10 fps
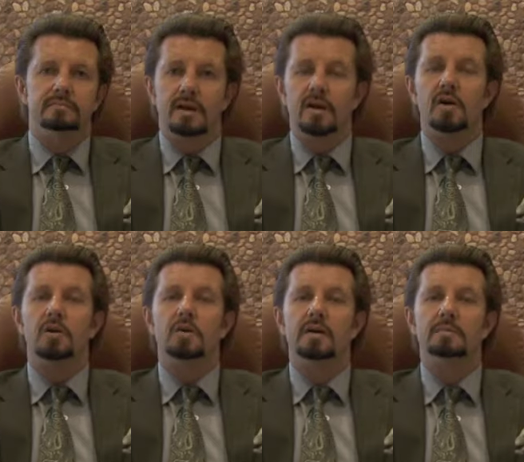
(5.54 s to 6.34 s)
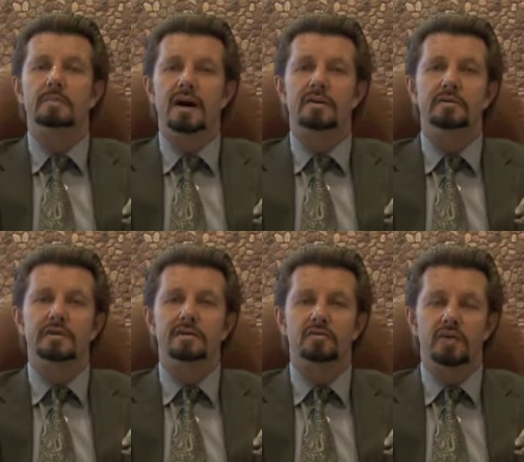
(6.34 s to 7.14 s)
Hello,
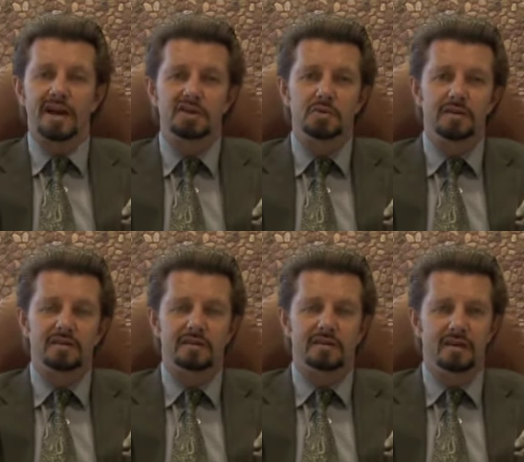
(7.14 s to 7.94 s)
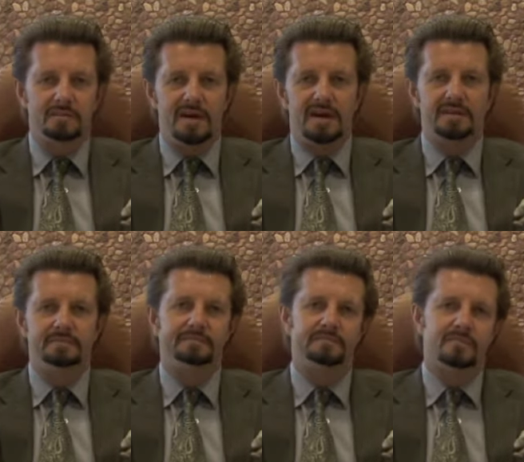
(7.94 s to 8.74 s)
Hippocrates graduates and alumni.
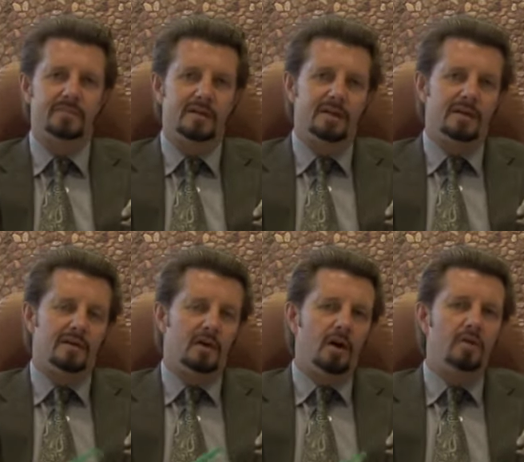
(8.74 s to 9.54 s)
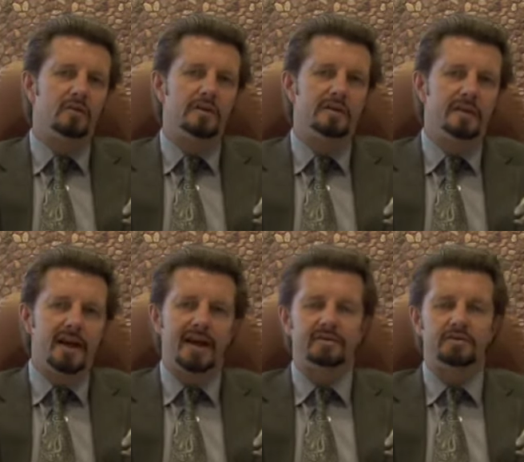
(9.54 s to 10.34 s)
Over the
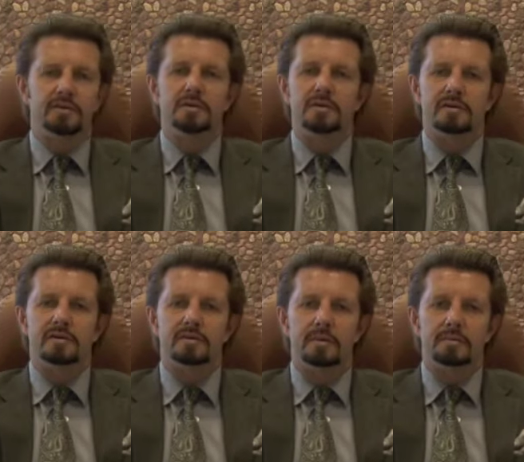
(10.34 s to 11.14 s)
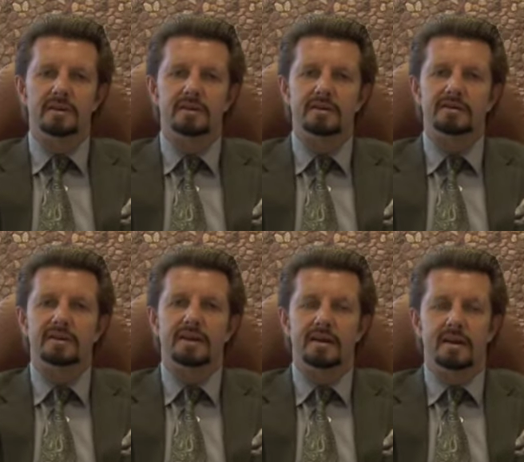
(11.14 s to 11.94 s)
last few years, we've been
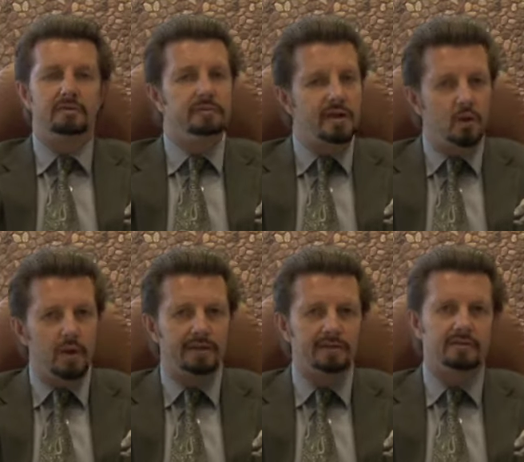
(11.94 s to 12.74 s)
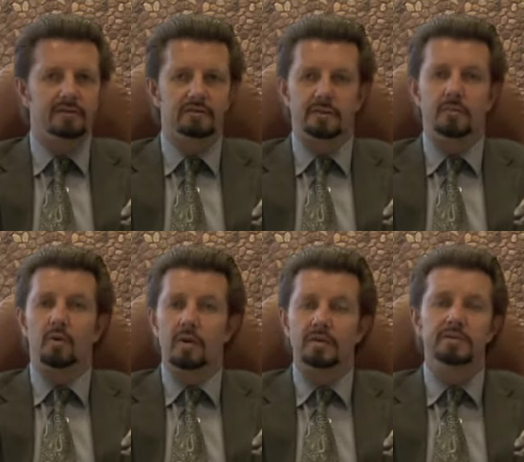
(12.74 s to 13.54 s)
hearing a request from
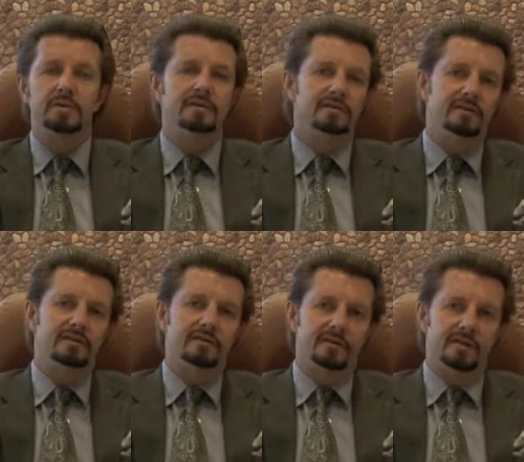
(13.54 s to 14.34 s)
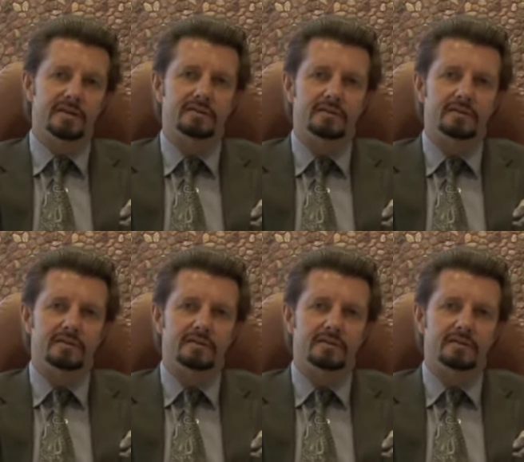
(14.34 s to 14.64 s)
all of you consistently.